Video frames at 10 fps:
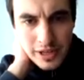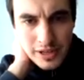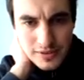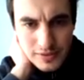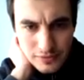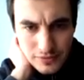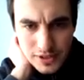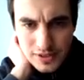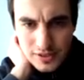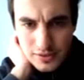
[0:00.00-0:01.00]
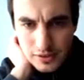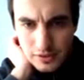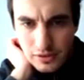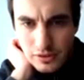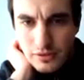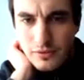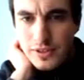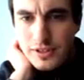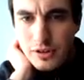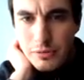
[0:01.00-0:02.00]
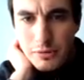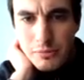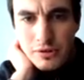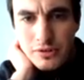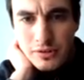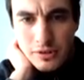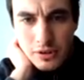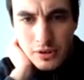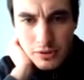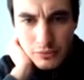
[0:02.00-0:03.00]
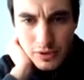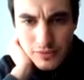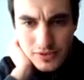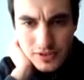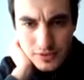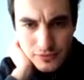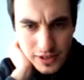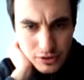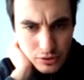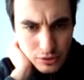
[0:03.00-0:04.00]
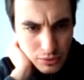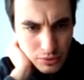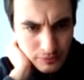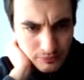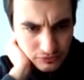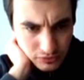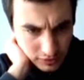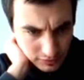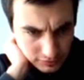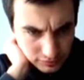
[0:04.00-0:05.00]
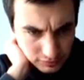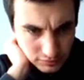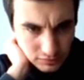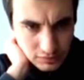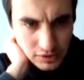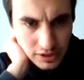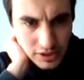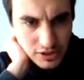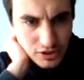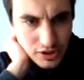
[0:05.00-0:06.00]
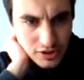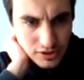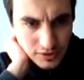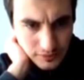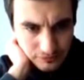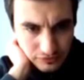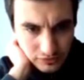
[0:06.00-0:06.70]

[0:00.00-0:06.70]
we have this upper bound with the factor rho is just